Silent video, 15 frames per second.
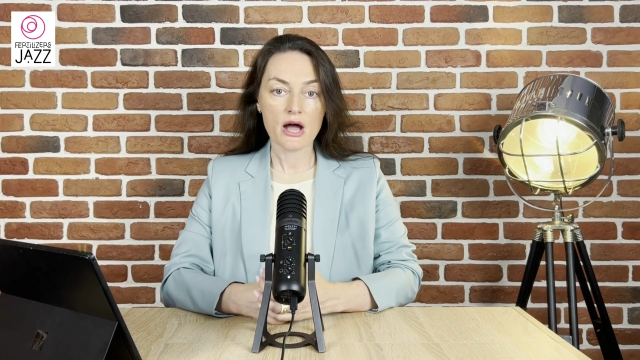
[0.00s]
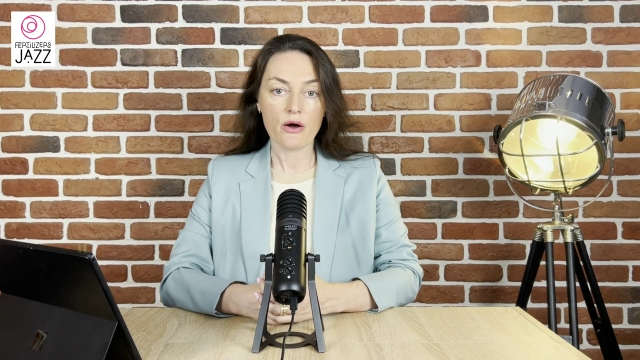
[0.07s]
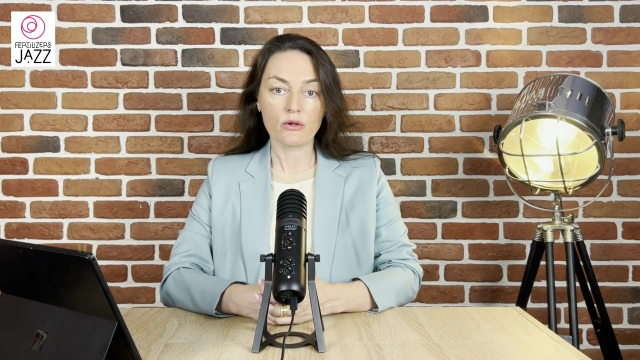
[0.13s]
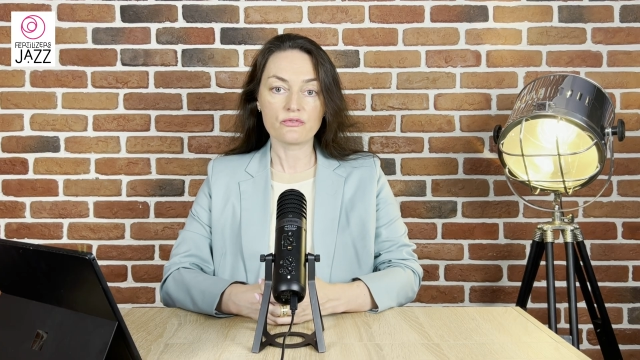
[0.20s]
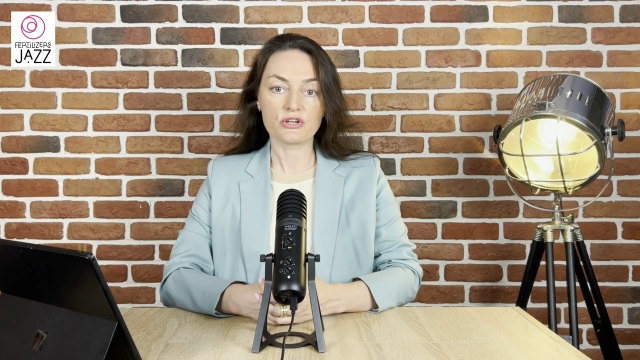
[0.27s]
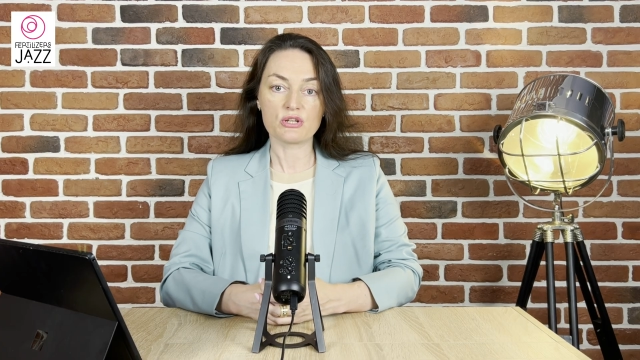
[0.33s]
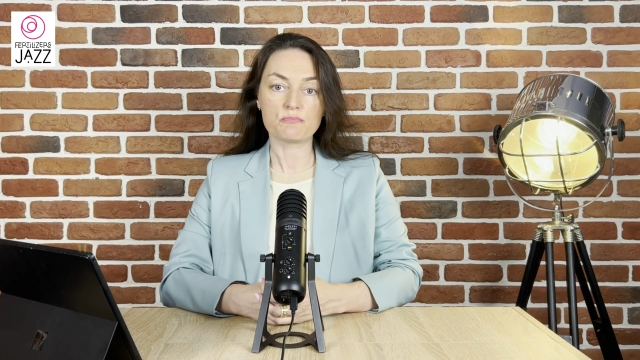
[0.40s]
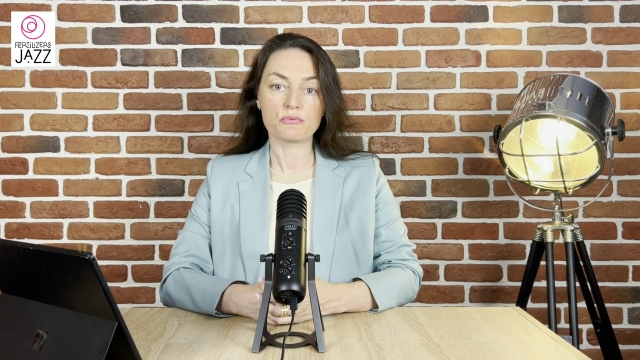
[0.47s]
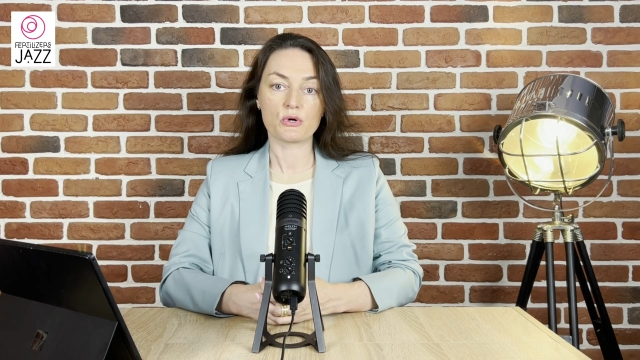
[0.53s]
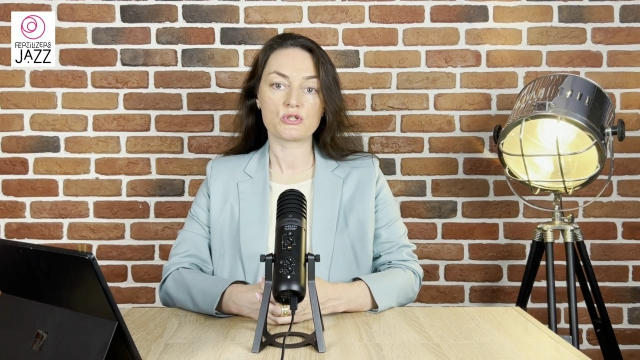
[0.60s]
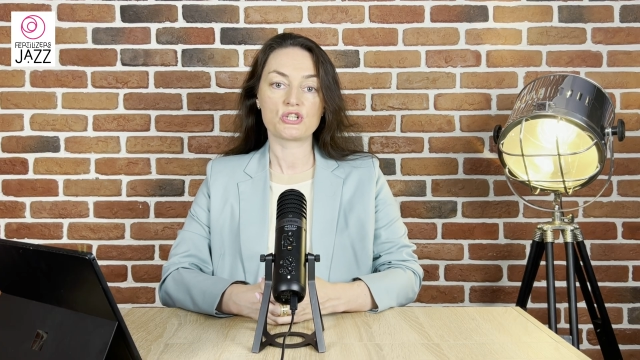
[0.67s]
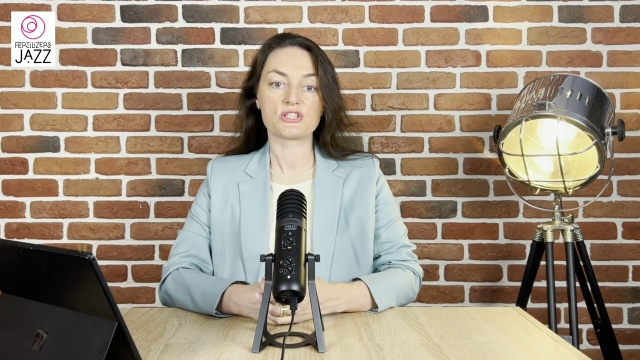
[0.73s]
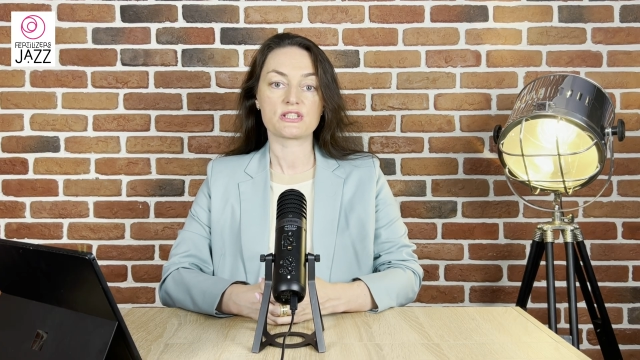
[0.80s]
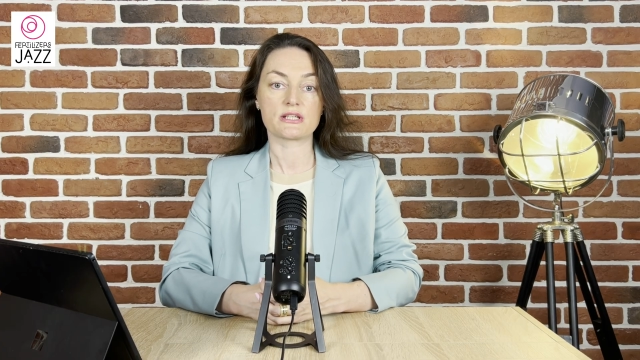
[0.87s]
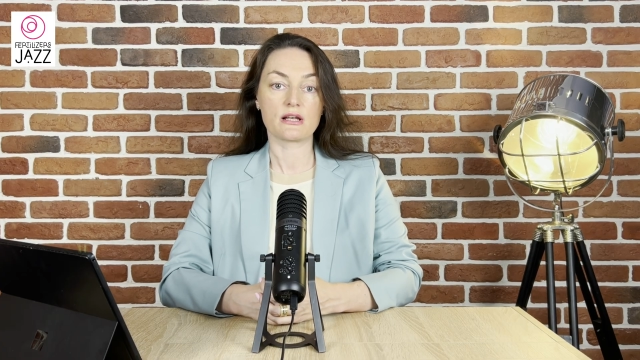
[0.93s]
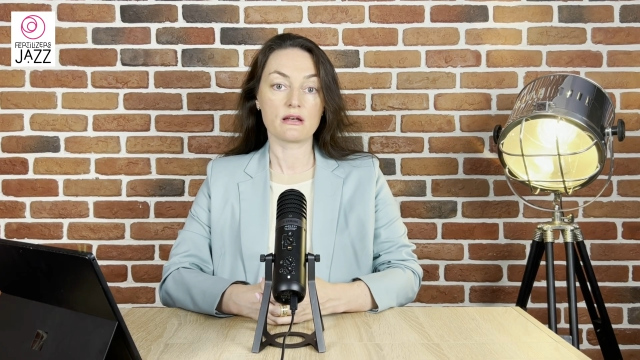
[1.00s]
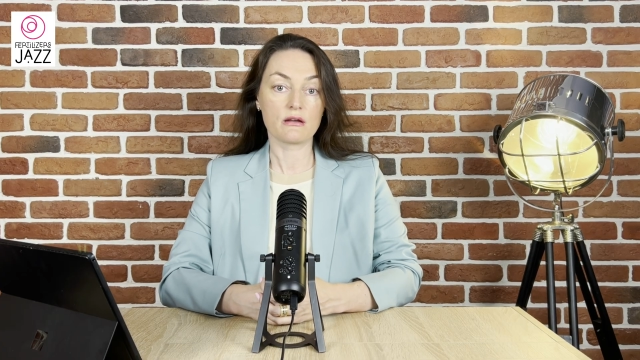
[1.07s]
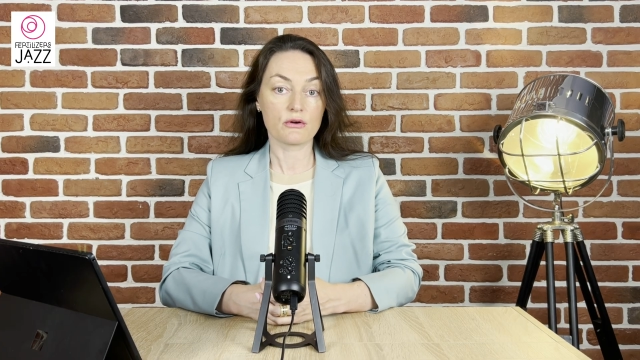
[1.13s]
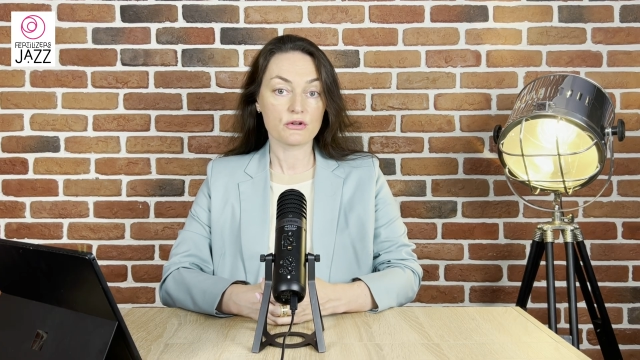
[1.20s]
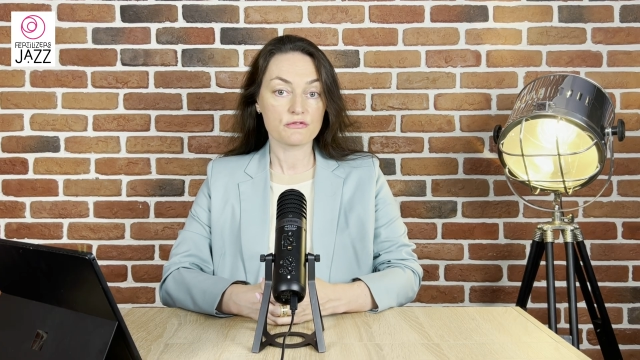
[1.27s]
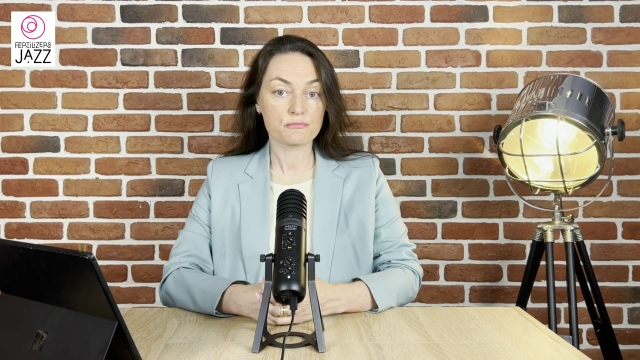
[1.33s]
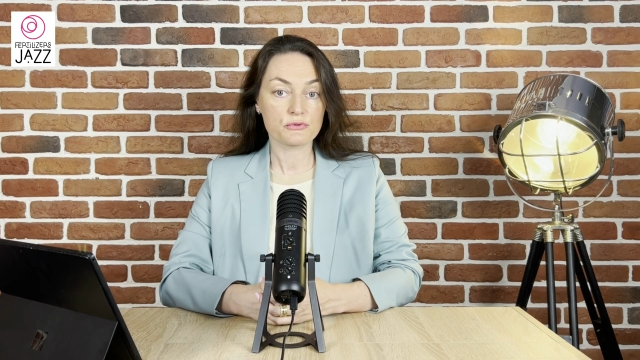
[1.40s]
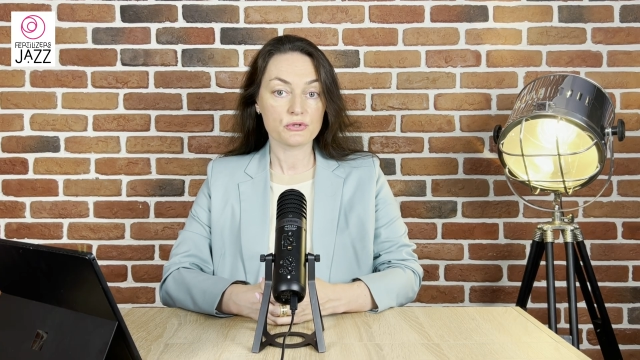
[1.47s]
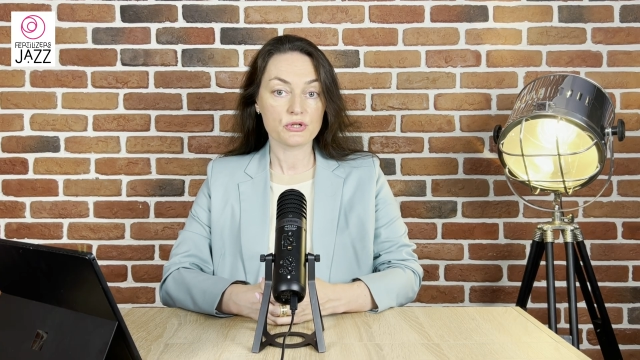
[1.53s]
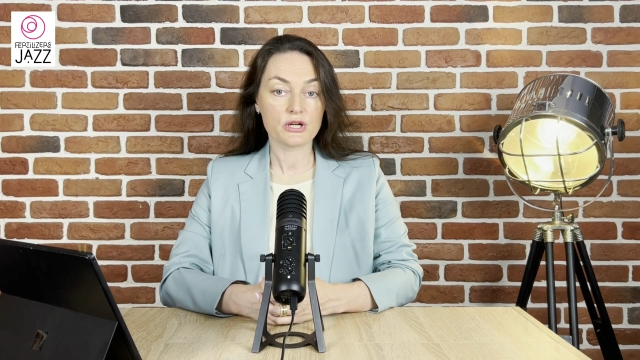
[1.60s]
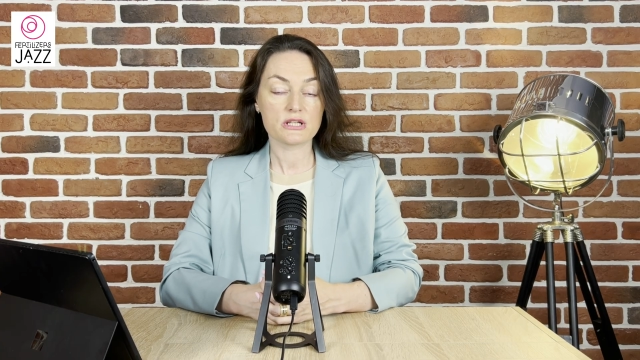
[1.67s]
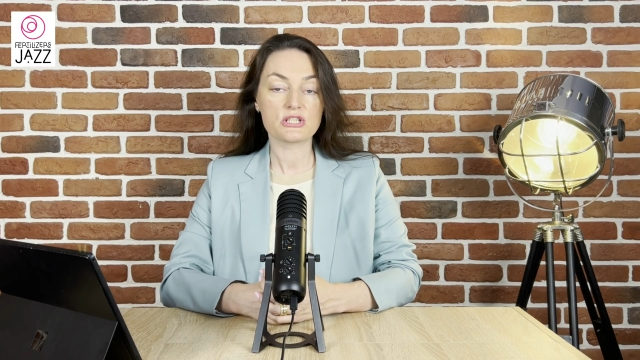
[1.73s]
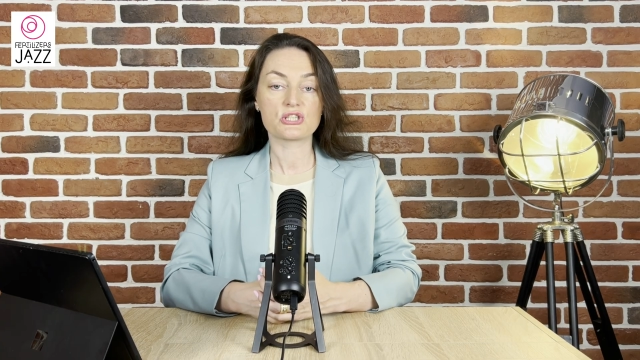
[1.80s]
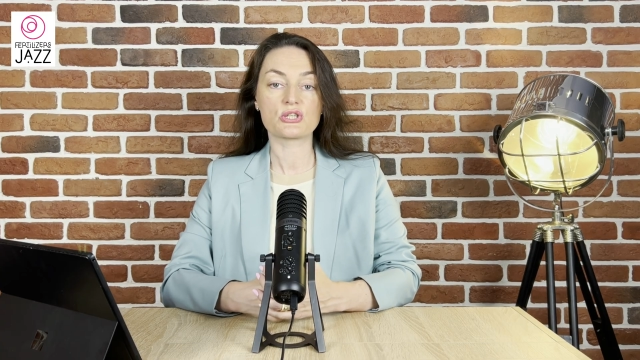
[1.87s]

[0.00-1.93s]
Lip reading: already purchased a lot of products,